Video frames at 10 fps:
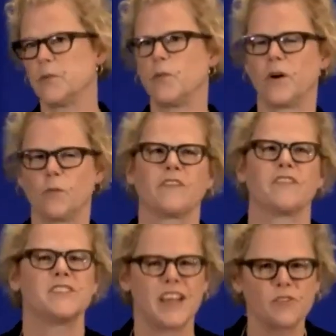
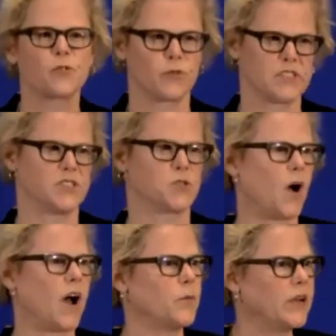one of the central
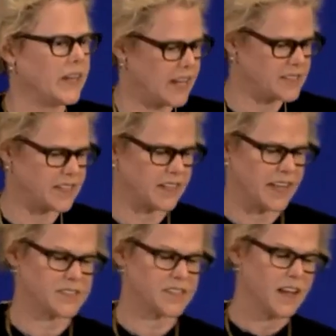reasons why we at
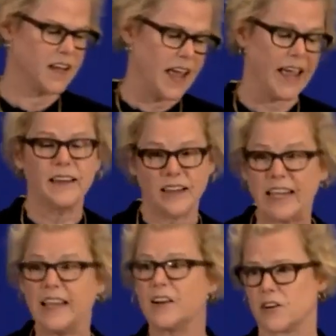ACLS
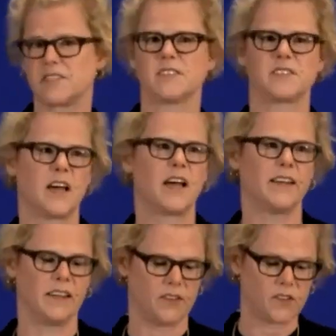and in our
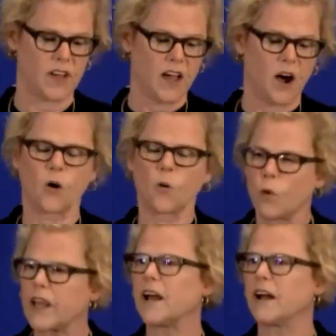societies are
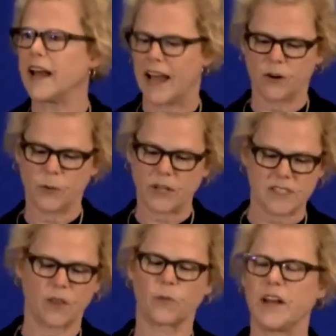working on how to
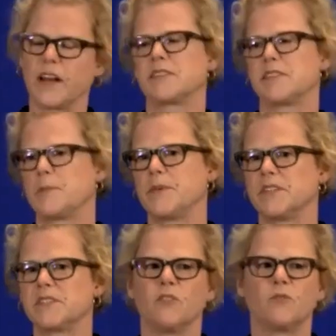accelerate
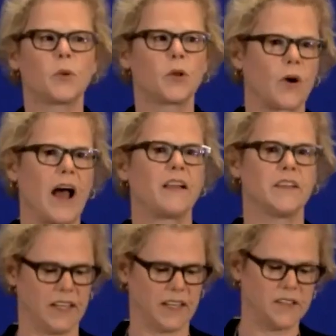acceptance of
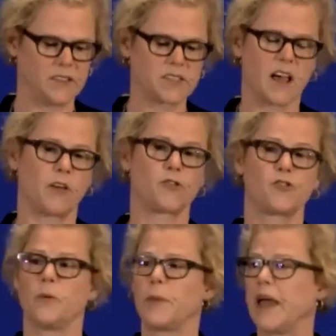plurality in
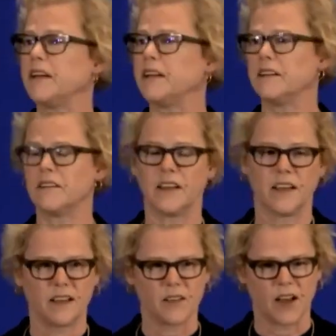scholarship and in,